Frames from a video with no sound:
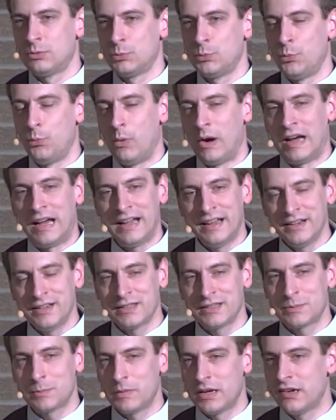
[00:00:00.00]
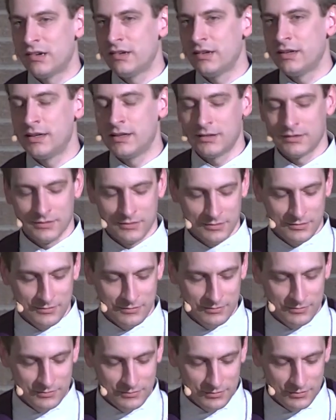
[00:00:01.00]
why does Mary
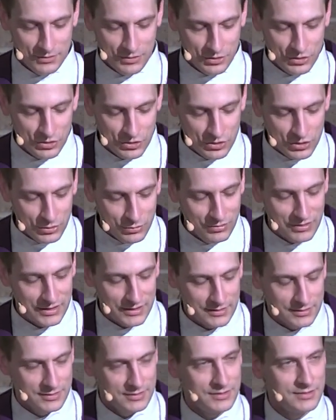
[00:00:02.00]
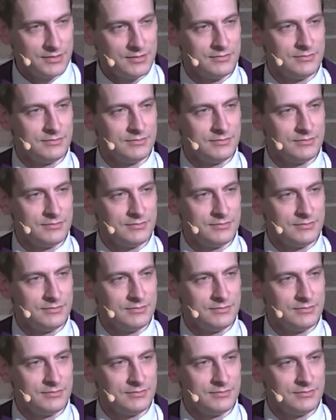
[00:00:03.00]
do this?